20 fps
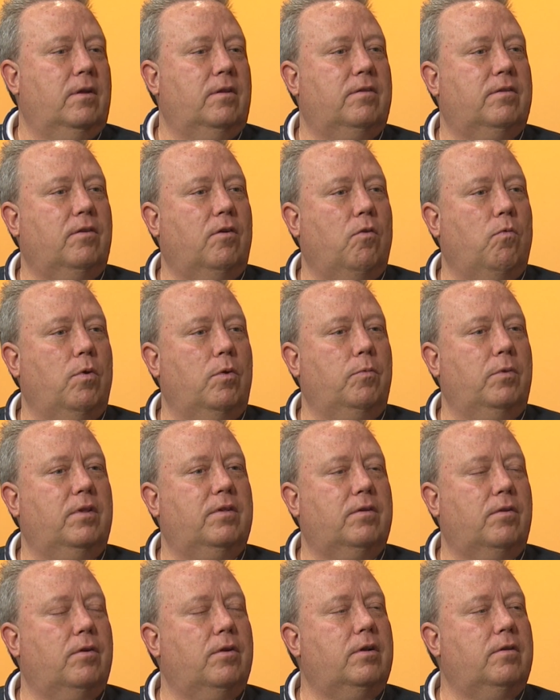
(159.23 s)
So when we
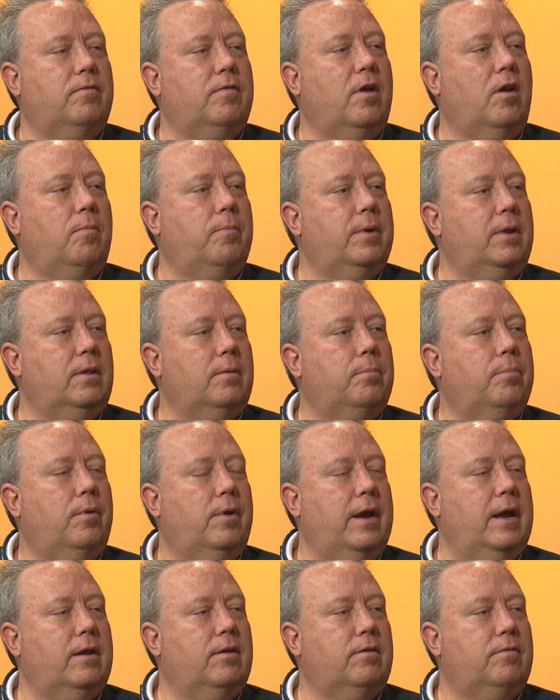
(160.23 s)
started developing the
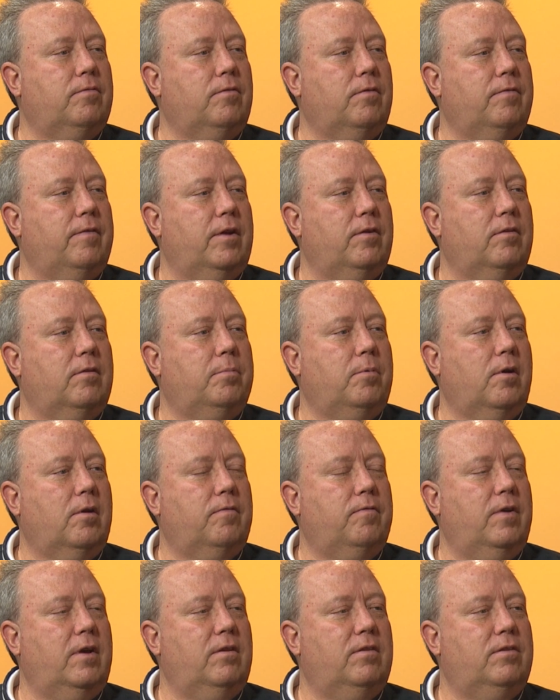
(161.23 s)
plans for
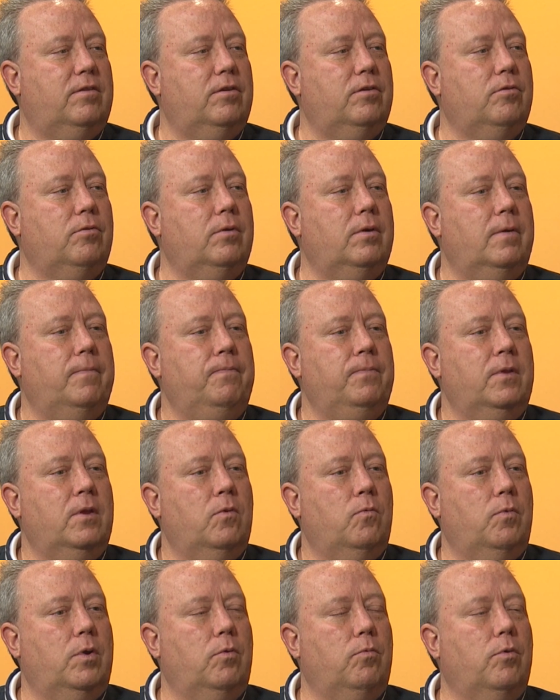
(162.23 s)
VeteransPark Phase 2,
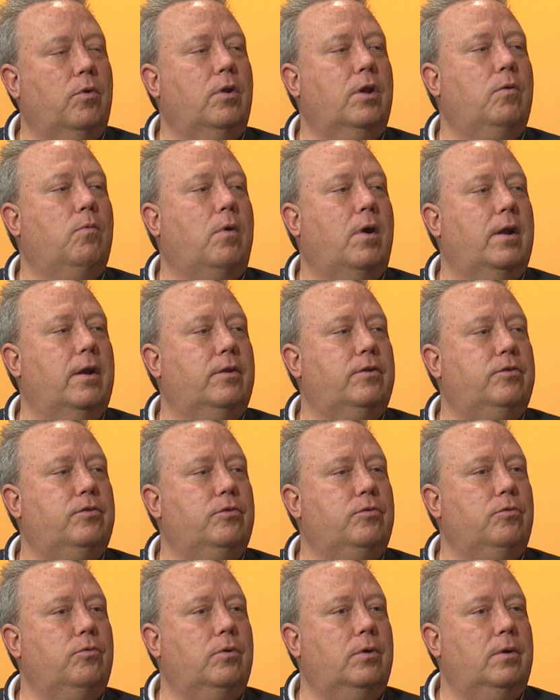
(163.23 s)
we really wanted
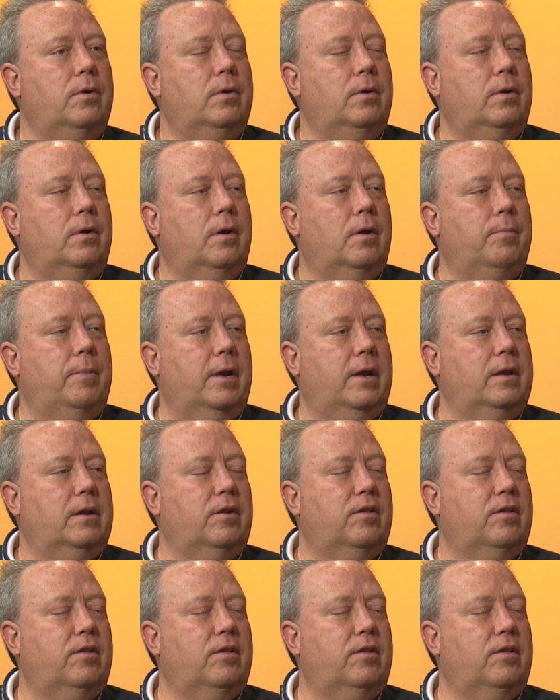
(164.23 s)
to make an